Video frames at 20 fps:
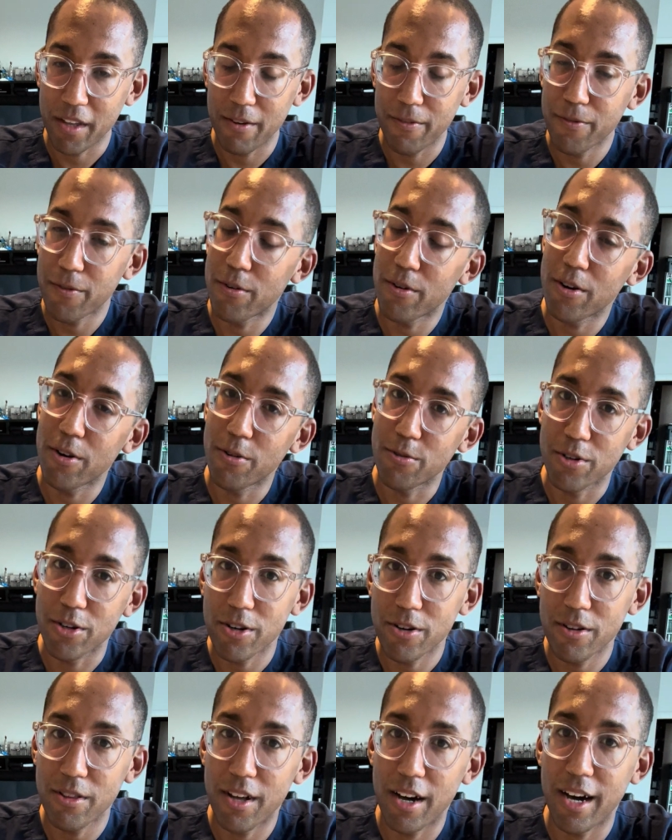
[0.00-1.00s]

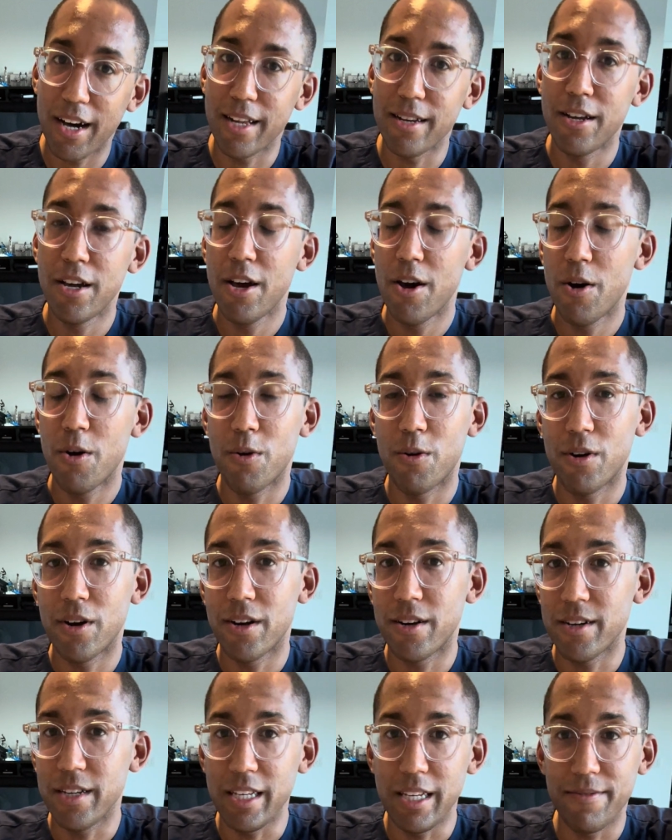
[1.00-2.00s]
neuralon,
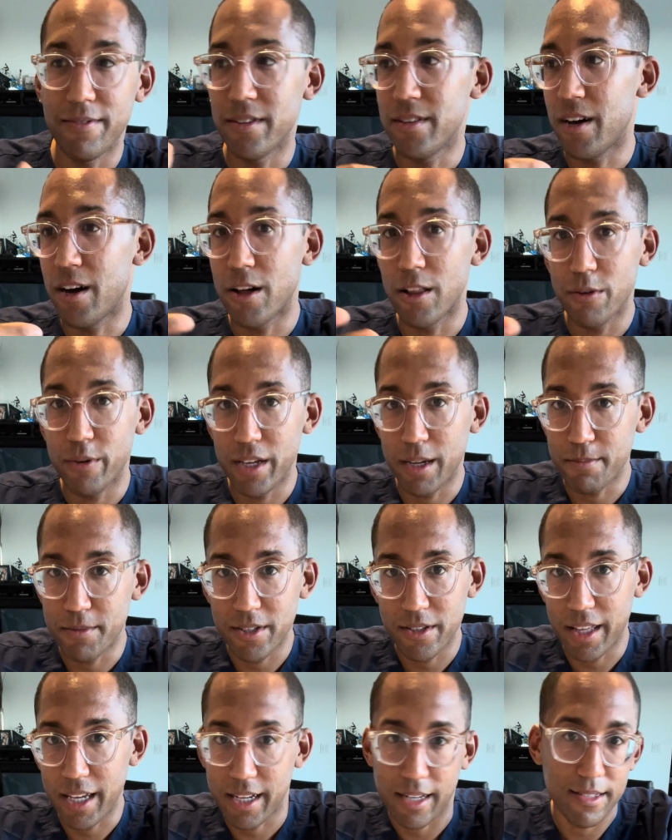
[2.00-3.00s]
or even all the way up to
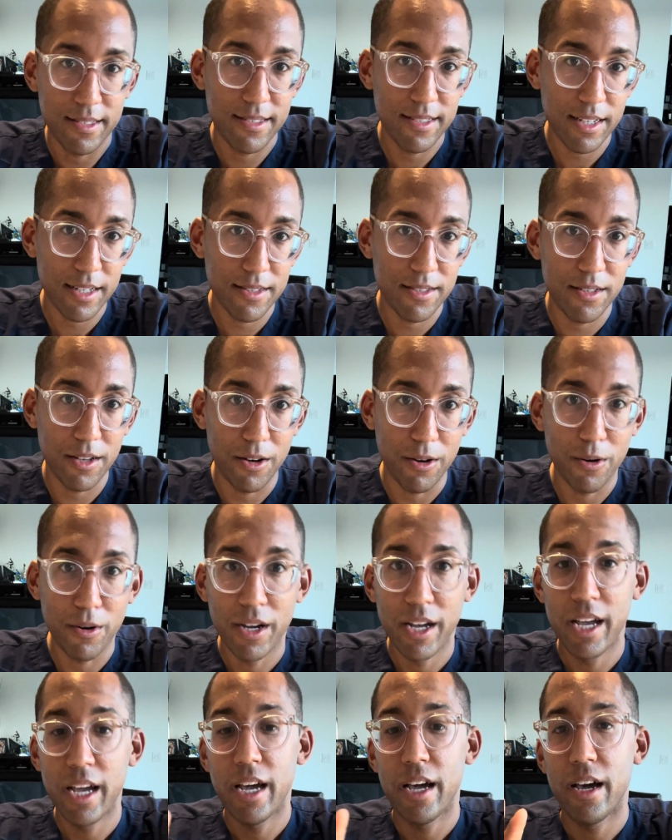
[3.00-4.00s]
like a 6-0.
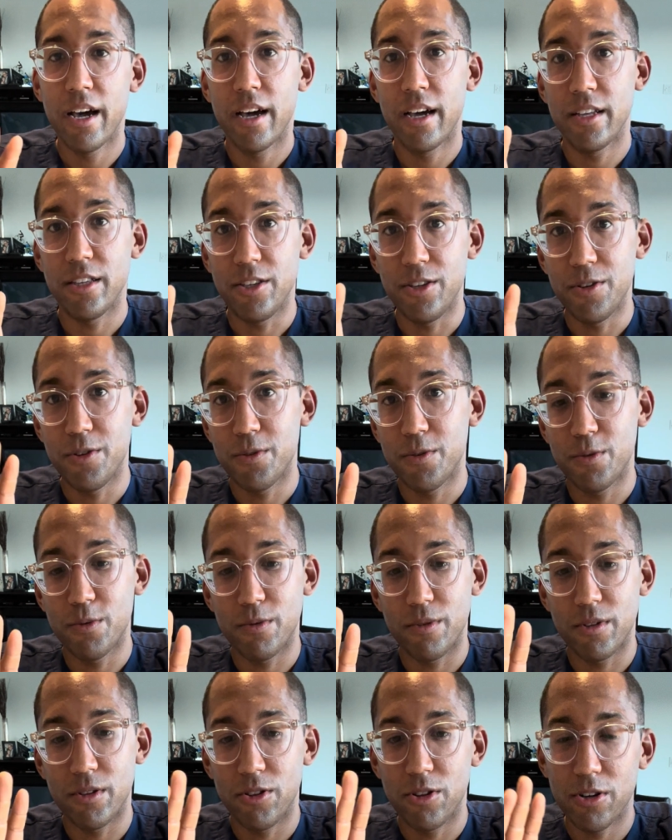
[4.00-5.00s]

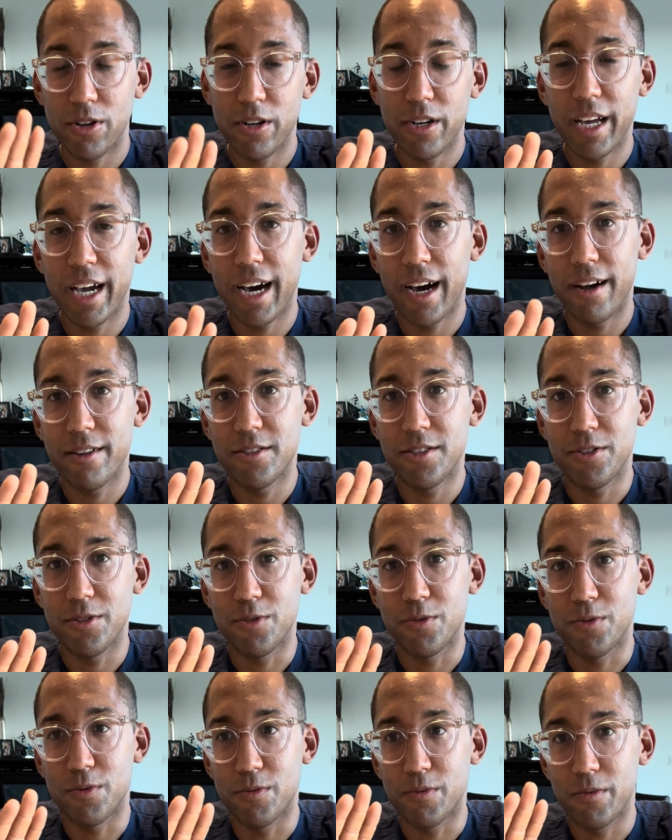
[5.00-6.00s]
You learn how
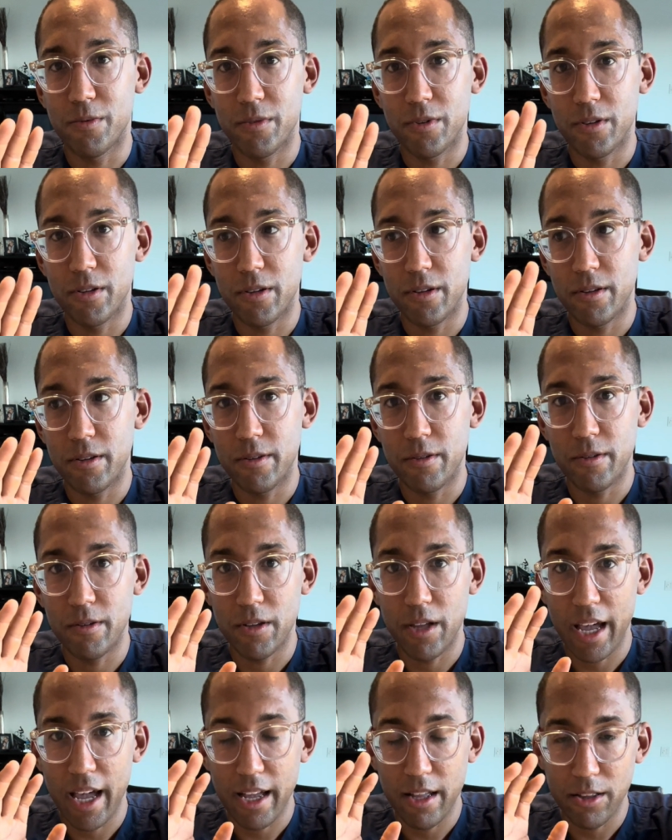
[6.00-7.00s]
to
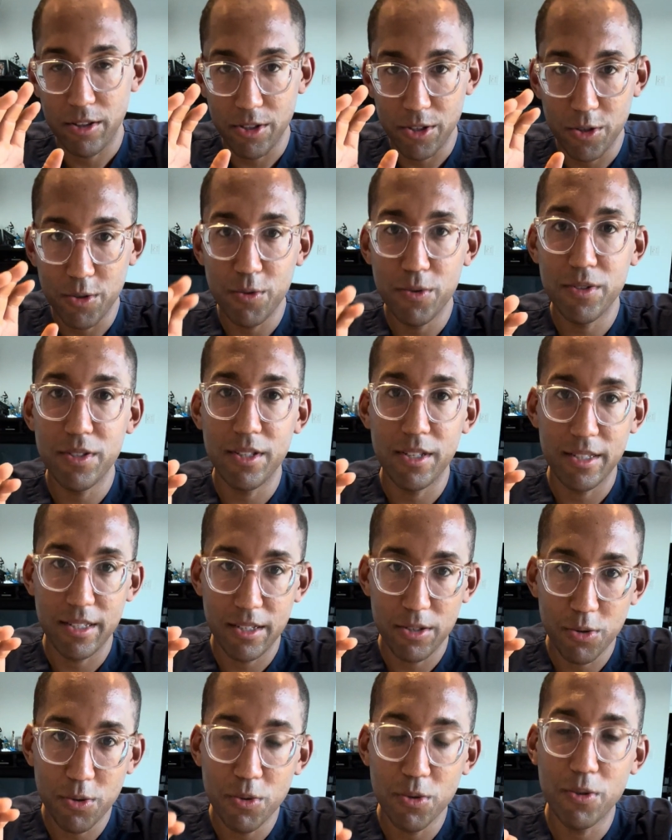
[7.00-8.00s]
use the
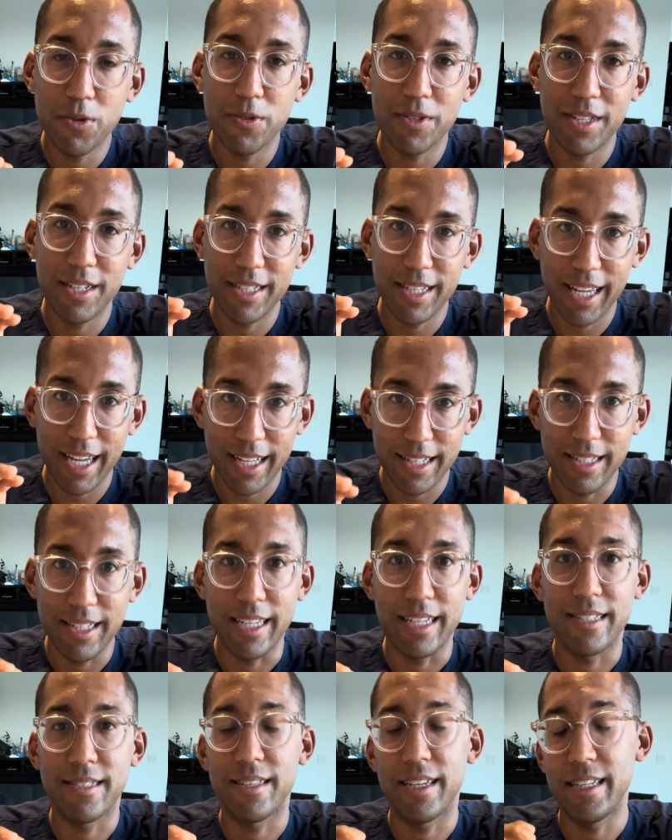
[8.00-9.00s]
tools and
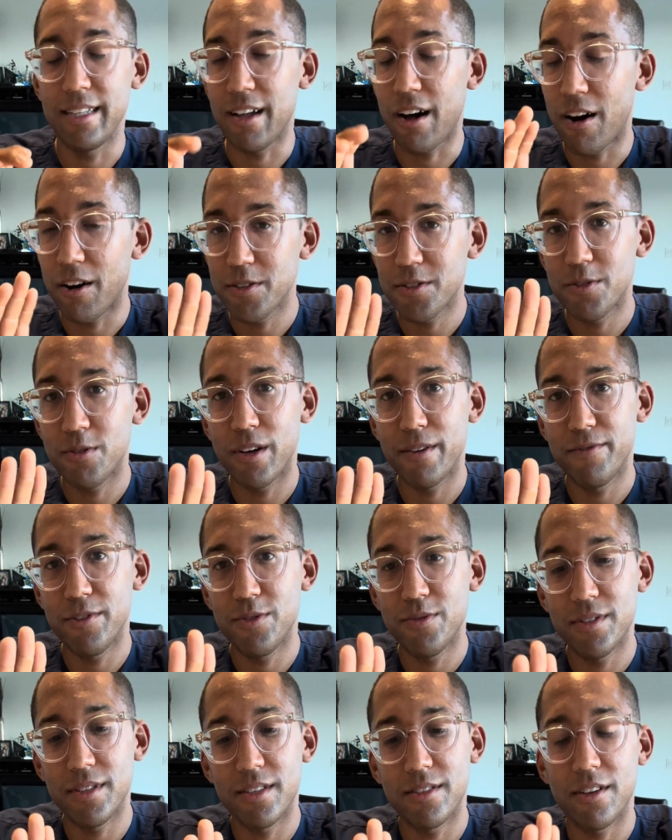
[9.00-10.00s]
techniques. I've
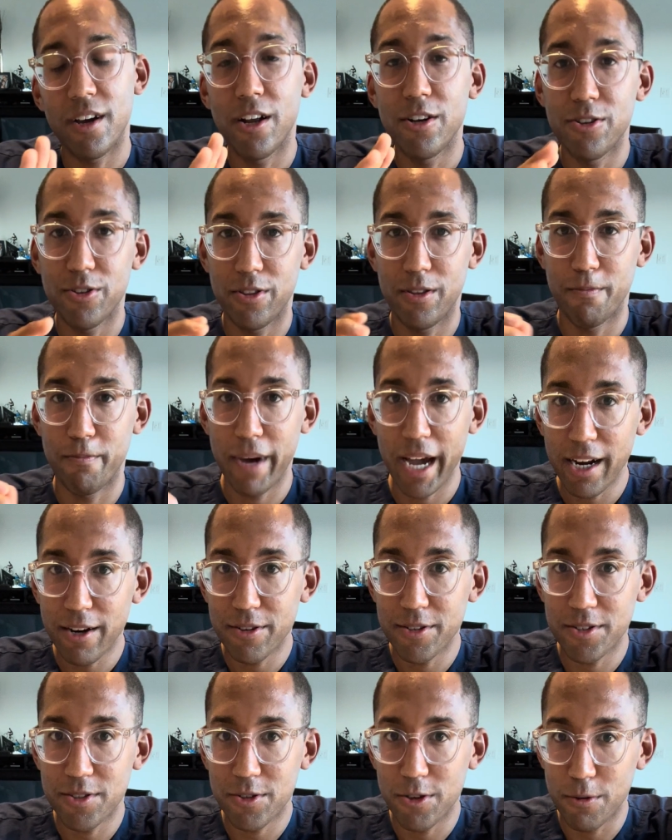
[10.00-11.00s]
used this under the
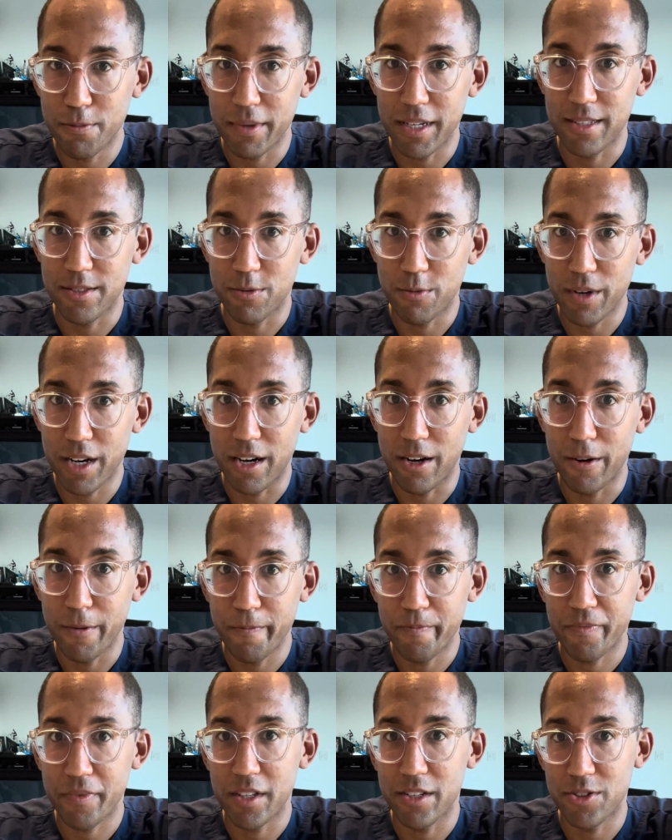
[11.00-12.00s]
microscope as well,
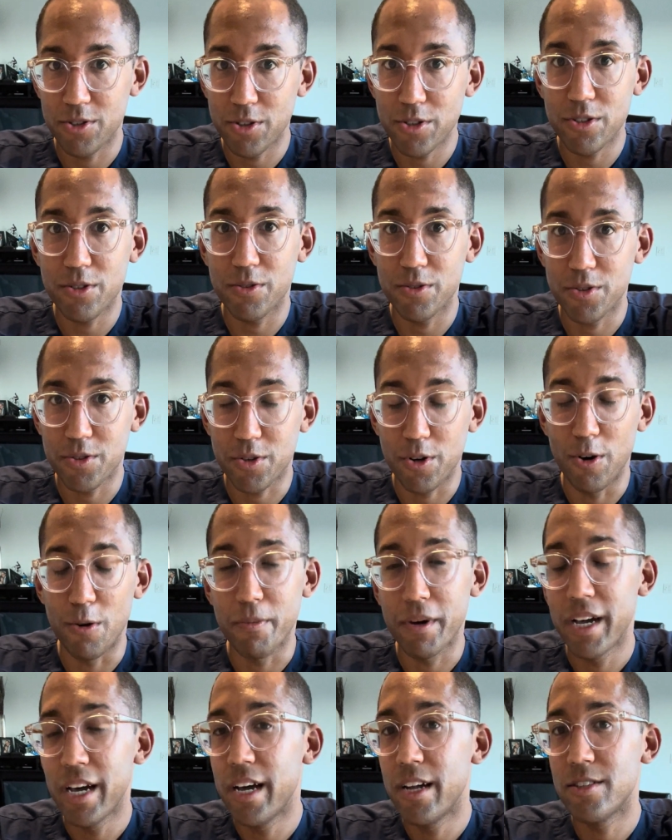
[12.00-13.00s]
the surgical
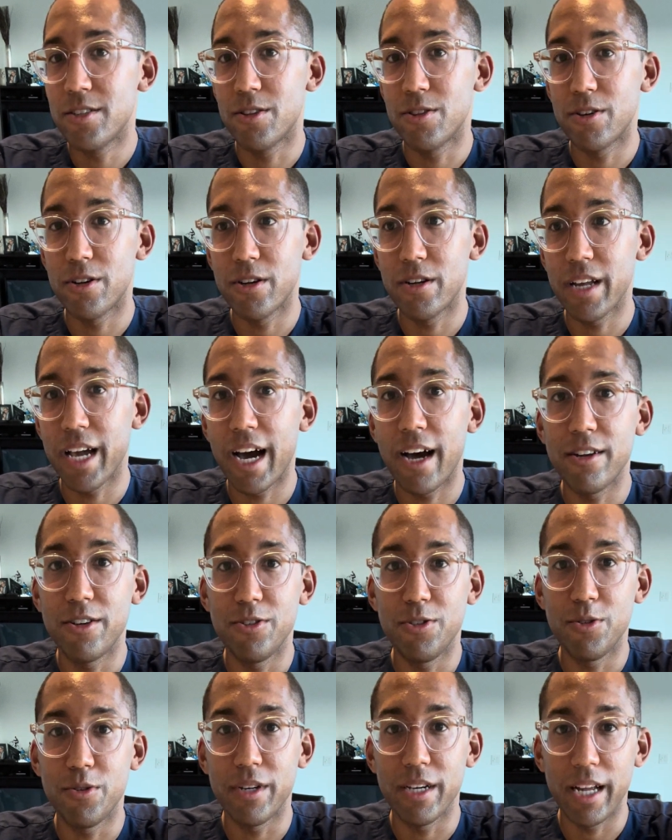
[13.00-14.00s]
scope, to learn how to
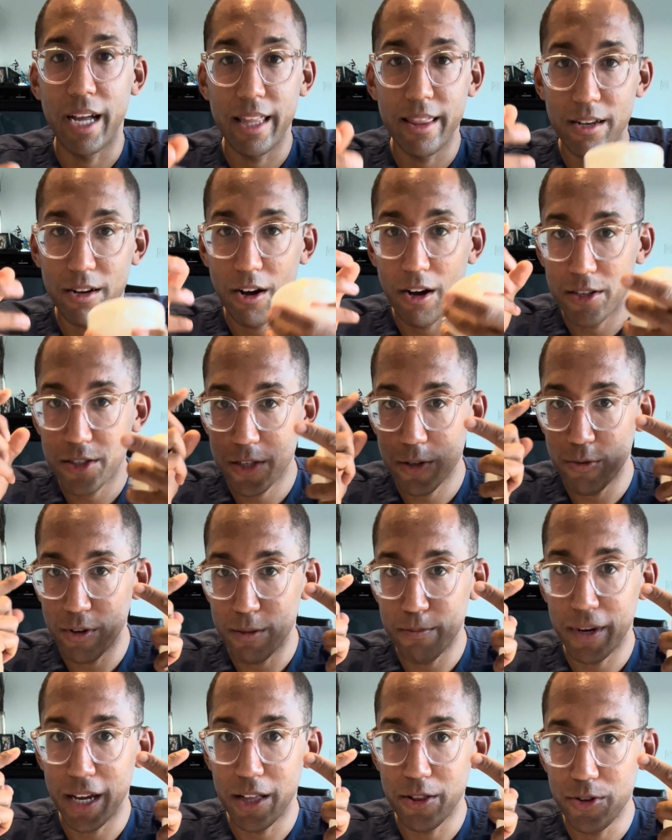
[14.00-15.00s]
do it, and then also with
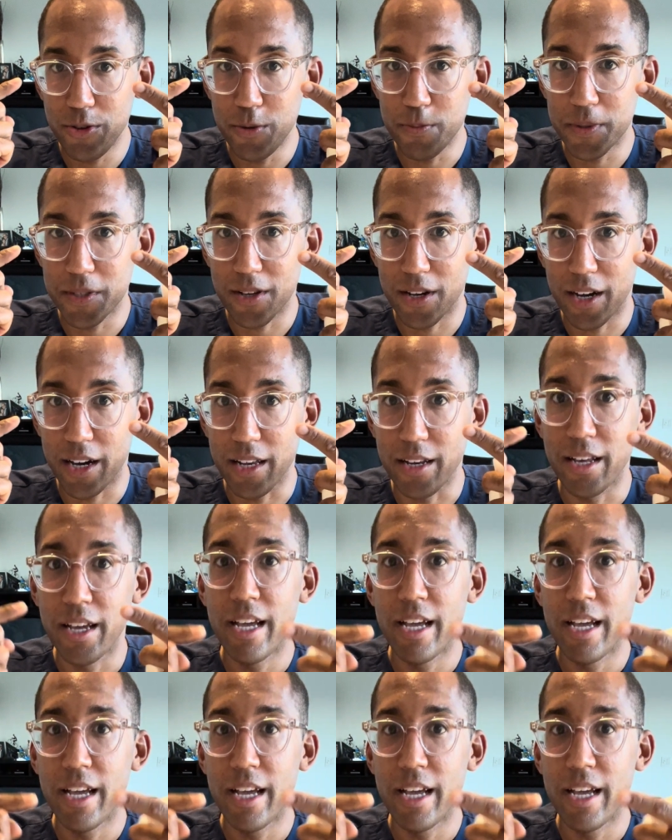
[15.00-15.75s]
my loops on,